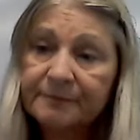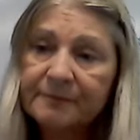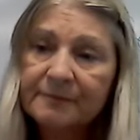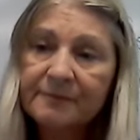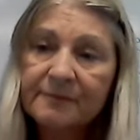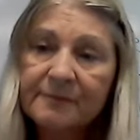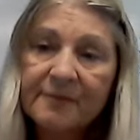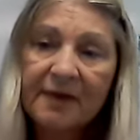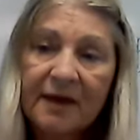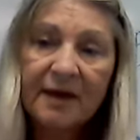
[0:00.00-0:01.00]

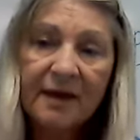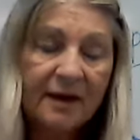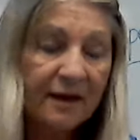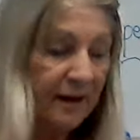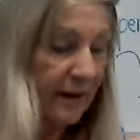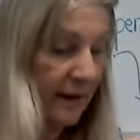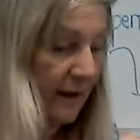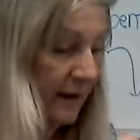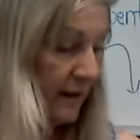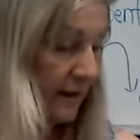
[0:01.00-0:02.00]

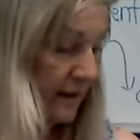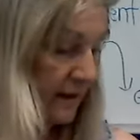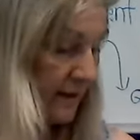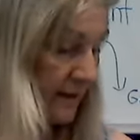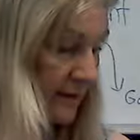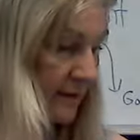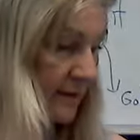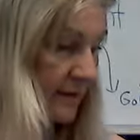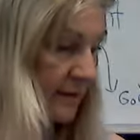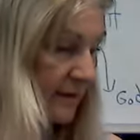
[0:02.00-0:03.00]

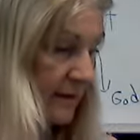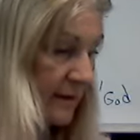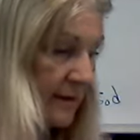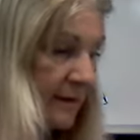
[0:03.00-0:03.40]
[no speech]